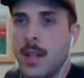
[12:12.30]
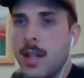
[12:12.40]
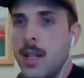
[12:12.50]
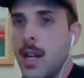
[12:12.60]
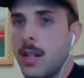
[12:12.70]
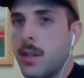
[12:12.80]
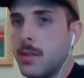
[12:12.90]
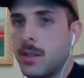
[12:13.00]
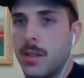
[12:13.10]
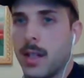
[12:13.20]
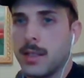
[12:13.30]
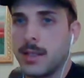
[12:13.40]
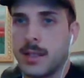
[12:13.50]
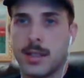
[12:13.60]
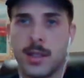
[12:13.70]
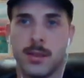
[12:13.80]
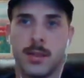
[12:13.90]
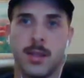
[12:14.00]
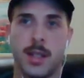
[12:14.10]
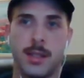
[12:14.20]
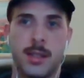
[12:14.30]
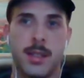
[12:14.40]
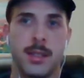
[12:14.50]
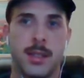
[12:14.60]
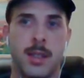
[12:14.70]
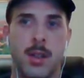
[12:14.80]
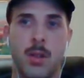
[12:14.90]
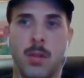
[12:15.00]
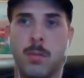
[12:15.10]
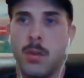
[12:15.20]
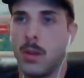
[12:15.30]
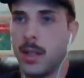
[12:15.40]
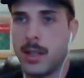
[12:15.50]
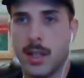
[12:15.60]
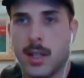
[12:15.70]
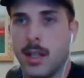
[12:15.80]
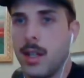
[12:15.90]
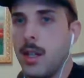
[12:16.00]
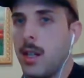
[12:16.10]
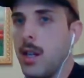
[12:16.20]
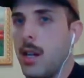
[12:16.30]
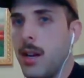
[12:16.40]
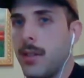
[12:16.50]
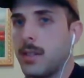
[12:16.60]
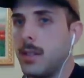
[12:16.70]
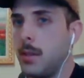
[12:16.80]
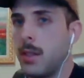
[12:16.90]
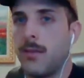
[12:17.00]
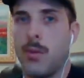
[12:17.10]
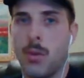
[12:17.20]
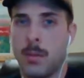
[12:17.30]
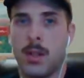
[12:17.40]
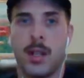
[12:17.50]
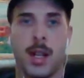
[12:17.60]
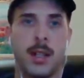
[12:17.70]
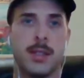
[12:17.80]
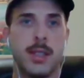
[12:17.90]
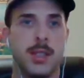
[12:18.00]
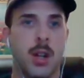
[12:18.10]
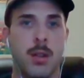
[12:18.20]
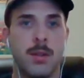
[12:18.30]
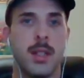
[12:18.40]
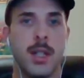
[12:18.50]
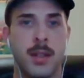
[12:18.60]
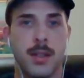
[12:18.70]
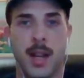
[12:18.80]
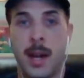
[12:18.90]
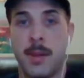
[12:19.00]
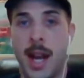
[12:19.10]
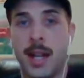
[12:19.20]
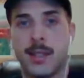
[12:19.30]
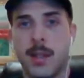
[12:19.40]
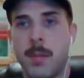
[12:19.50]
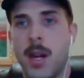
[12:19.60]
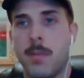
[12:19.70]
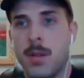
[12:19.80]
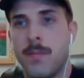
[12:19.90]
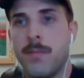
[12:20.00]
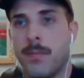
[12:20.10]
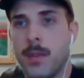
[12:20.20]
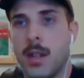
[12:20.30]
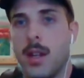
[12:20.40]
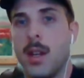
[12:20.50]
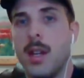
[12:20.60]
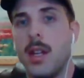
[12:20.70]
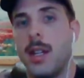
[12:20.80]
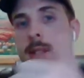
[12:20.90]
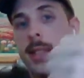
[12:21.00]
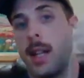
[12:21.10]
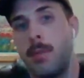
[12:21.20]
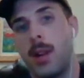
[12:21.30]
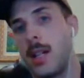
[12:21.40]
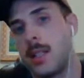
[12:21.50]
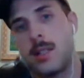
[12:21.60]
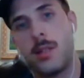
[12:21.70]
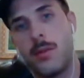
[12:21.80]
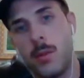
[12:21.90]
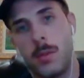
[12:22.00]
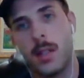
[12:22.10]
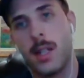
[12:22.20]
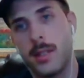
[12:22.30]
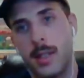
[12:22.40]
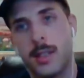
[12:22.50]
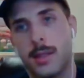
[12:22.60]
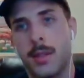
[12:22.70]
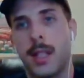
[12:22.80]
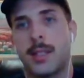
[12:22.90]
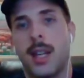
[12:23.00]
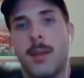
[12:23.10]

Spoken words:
Yeah, don't stress. The whole point of us doing the formal analysis only, I mean, as the paper, is to get practice doing formal analysis. Well, that's